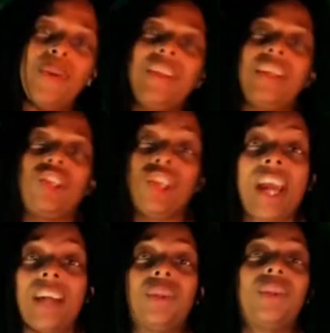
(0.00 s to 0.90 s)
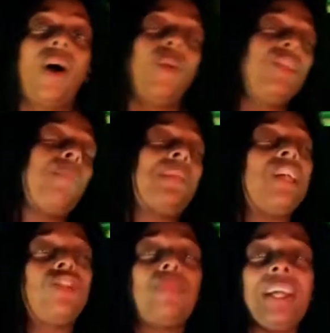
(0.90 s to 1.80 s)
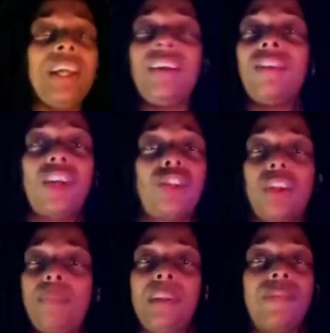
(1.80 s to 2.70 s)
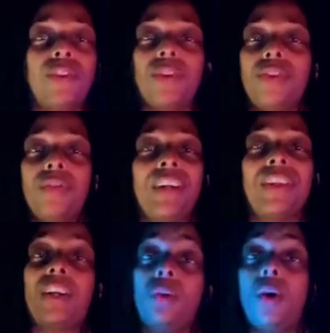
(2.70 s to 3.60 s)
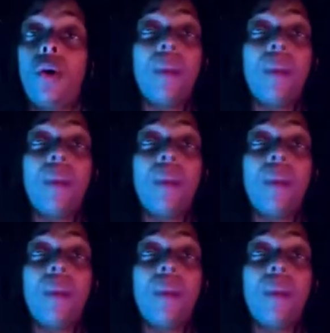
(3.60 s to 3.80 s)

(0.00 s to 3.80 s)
the channel. Always a pleasure to be kicking down notch all you beautiful souls around the globe.